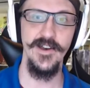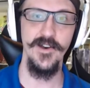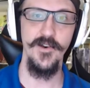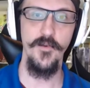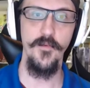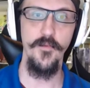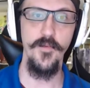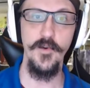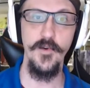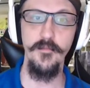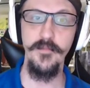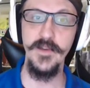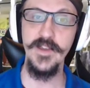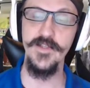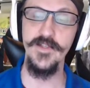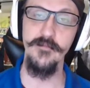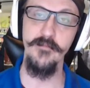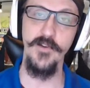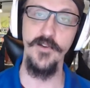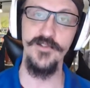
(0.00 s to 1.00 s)
will be
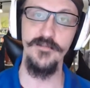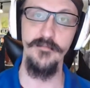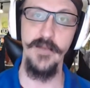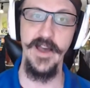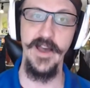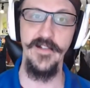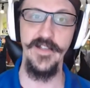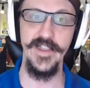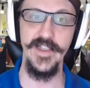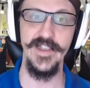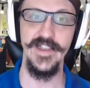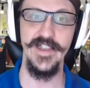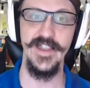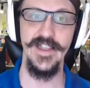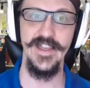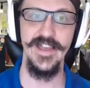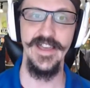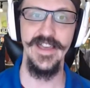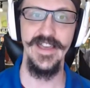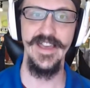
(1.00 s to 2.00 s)
the most balanced.
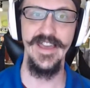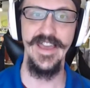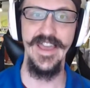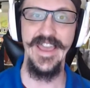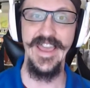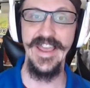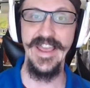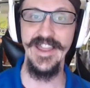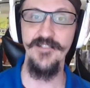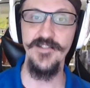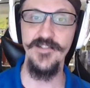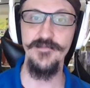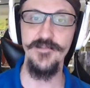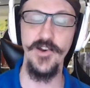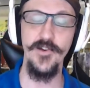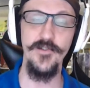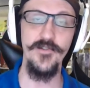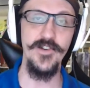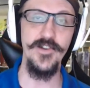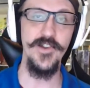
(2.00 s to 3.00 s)
And if you
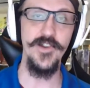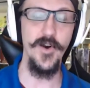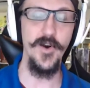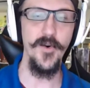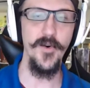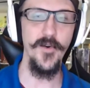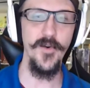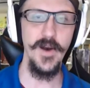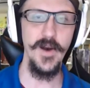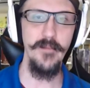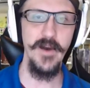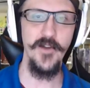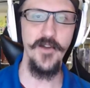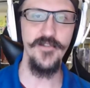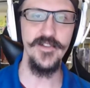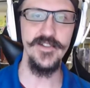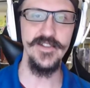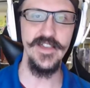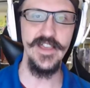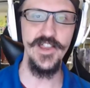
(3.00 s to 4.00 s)
don't know about
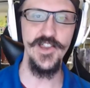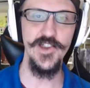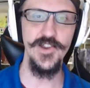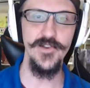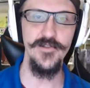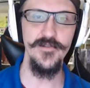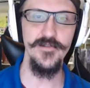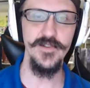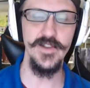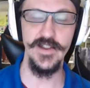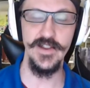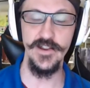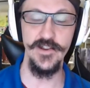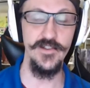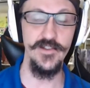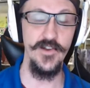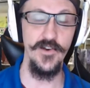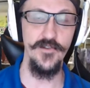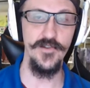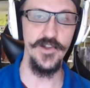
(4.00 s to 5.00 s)
this issue, to
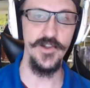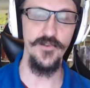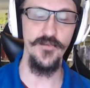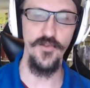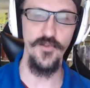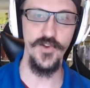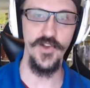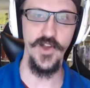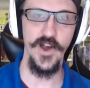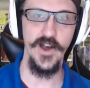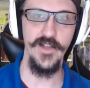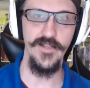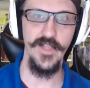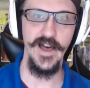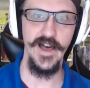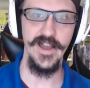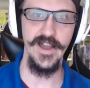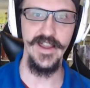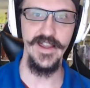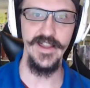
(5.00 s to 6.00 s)
go look
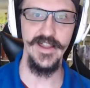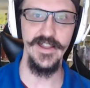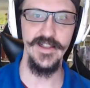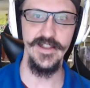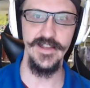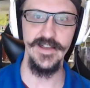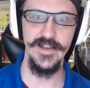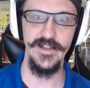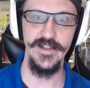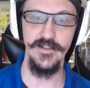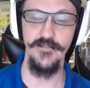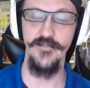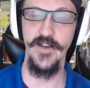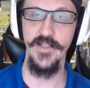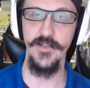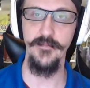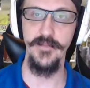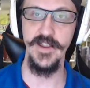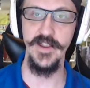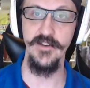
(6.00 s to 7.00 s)
online to
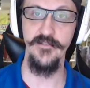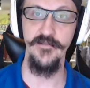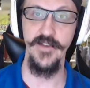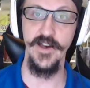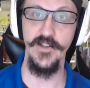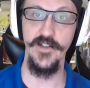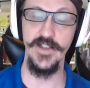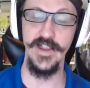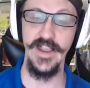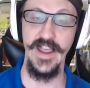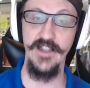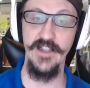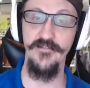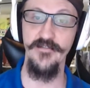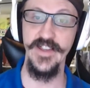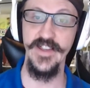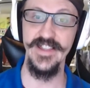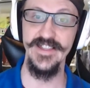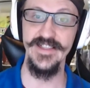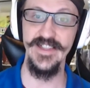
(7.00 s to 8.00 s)
find the PDF file to kind of
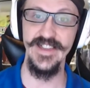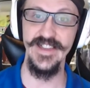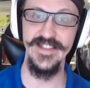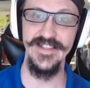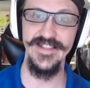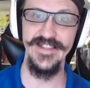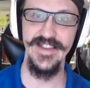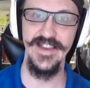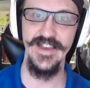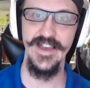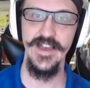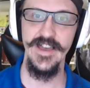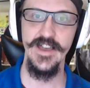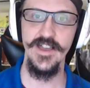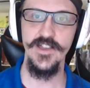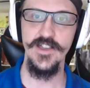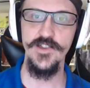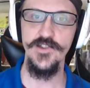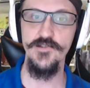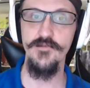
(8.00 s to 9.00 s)
fix things,
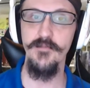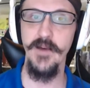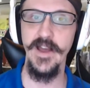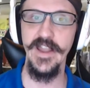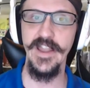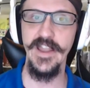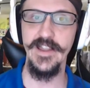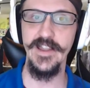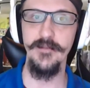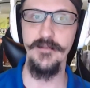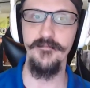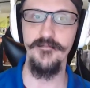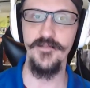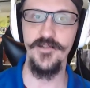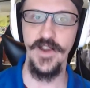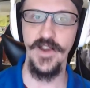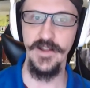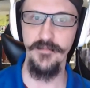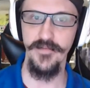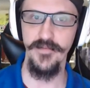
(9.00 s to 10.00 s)
you might end up
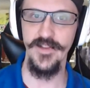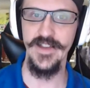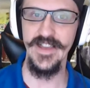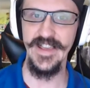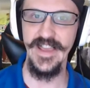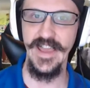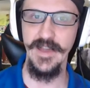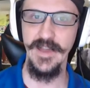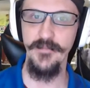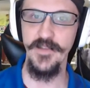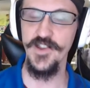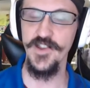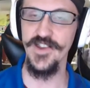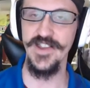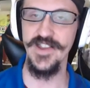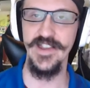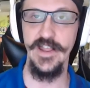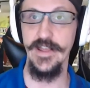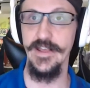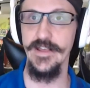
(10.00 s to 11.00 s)
trying to play a game that
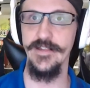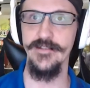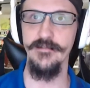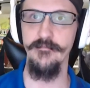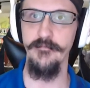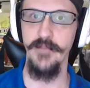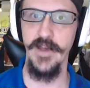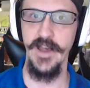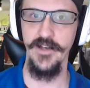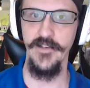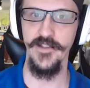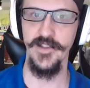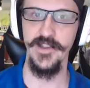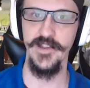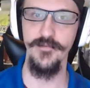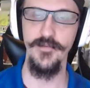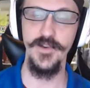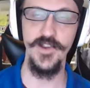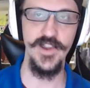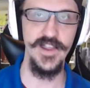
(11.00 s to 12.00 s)
just isn't
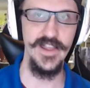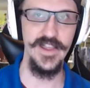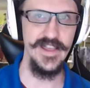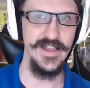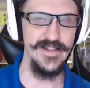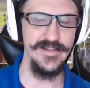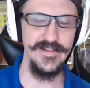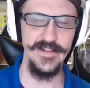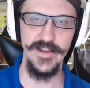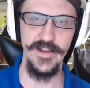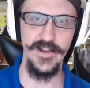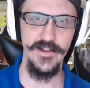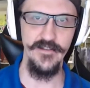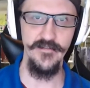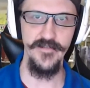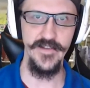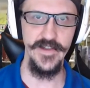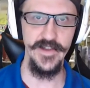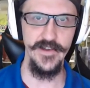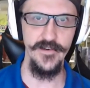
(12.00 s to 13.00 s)
balanced, which isn't going to
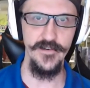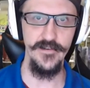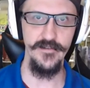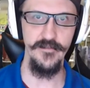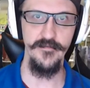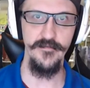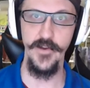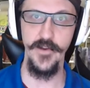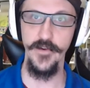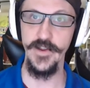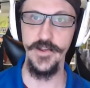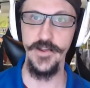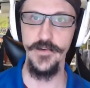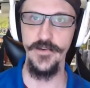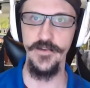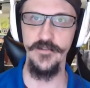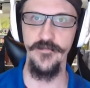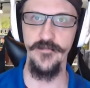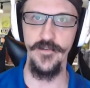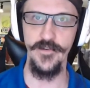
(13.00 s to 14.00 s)
feel very
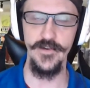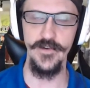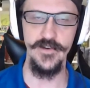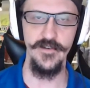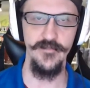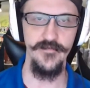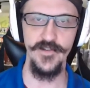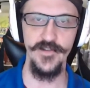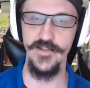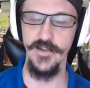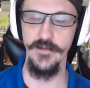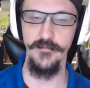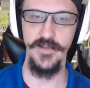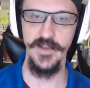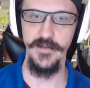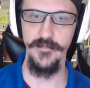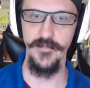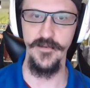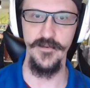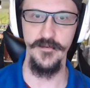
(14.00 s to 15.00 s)
good for some
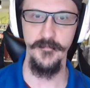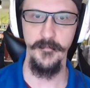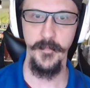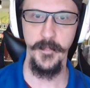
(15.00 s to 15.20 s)
people.